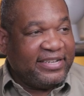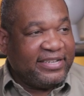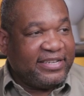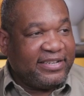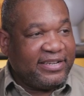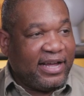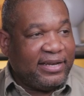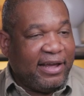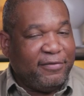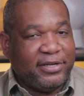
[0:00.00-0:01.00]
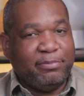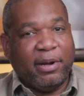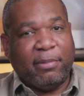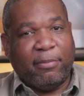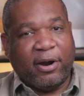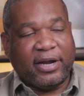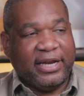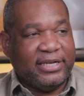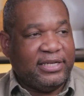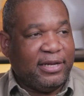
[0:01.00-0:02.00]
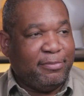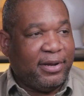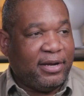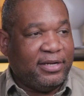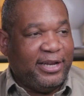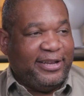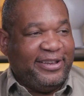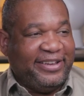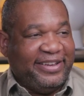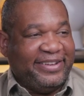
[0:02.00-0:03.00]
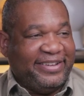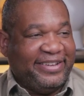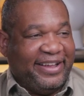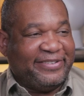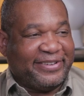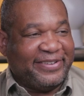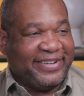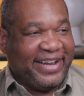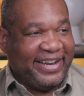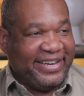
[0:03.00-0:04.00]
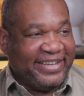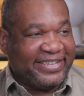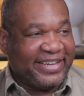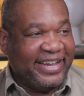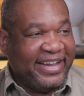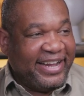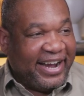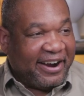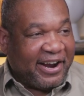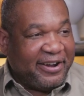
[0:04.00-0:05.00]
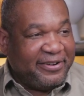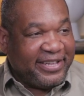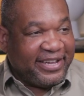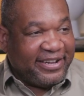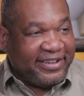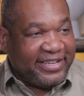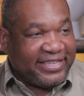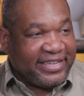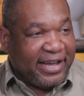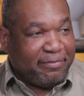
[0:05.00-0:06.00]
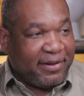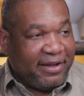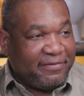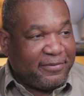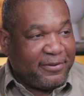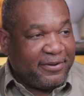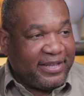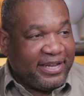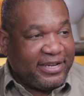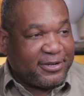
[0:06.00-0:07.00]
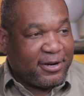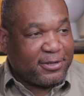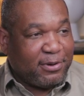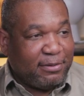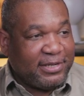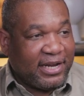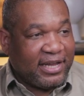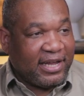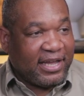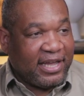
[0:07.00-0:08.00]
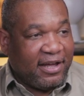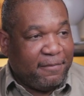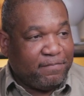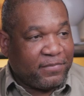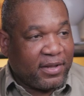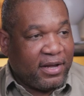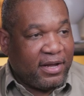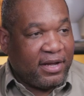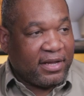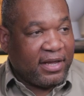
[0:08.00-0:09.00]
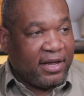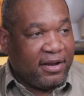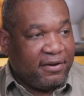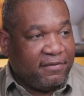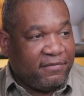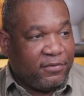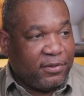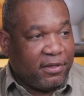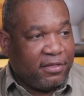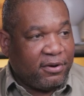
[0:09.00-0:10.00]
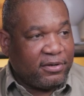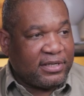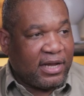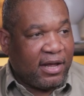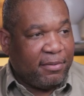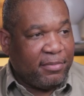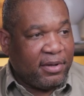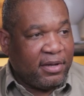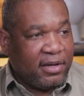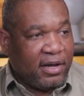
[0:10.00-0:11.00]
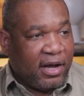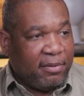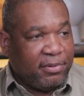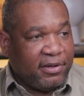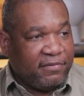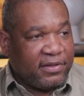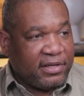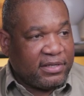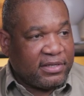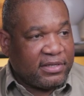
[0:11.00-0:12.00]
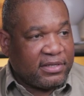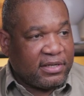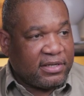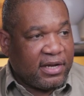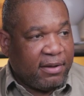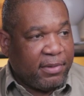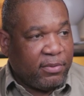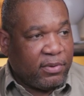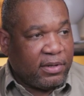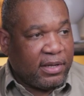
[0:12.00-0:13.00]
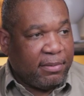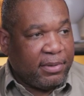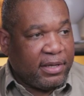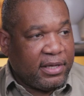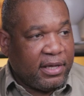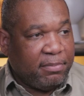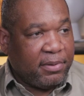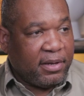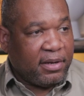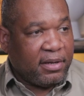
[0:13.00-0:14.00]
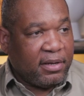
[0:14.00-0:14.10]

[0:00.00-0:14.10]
So yeah, Dave, you should be on my marketing team, man. You have some good ideas. All right, Julio, let's see. I applied for the Charles Schwab checking account again for the third time. I believe this time they will let me keep it